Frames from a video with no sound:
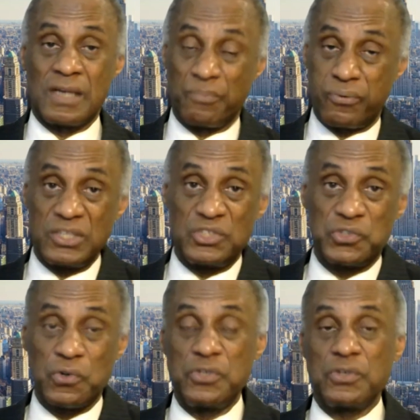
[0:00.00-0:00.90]
and I'm pretty
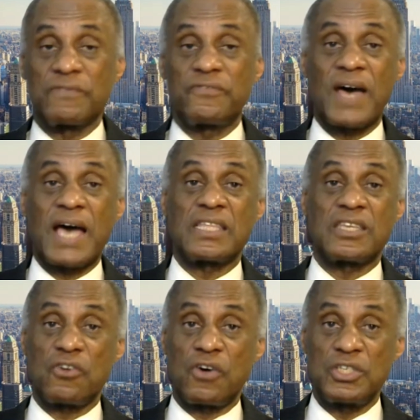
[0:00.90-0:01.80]
sure you can
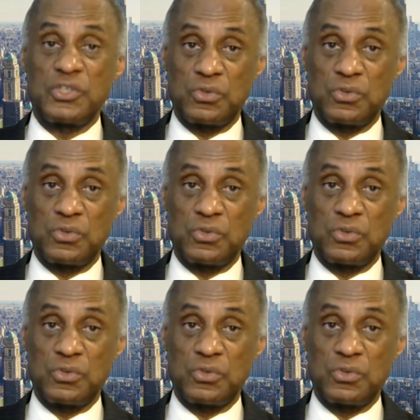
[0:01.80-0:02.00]
find it on